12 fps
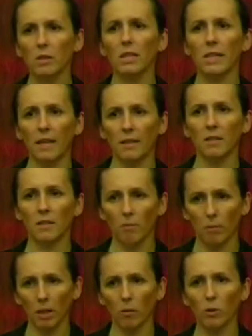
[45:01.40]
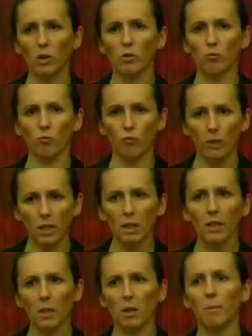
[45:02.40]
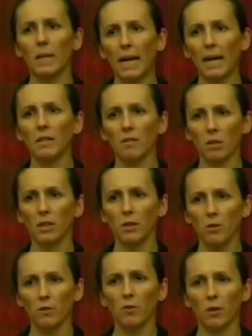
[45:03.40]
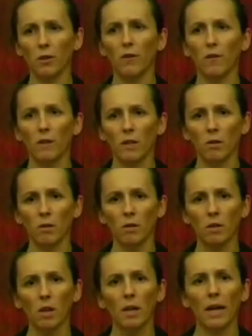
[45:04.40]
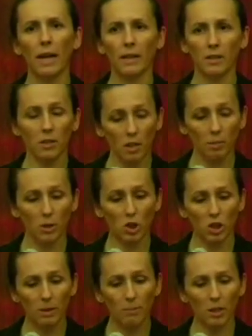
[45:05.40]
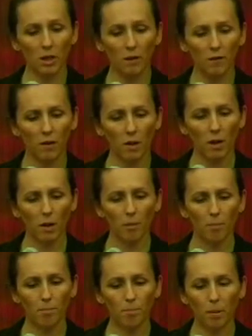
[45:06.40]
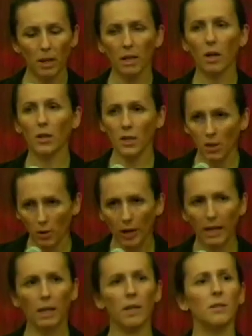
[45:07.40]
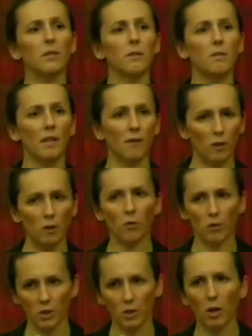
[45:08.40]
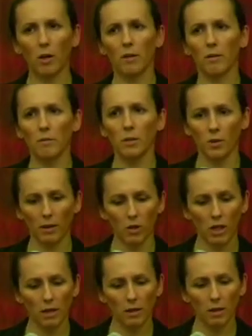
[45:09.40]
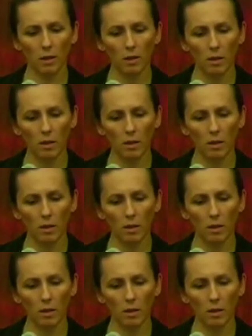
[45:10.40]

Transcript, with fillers: get to something which is really going to be actively useful in the field and is going to be cheap enough. But on the other hand, if you don't start, you'll never get there.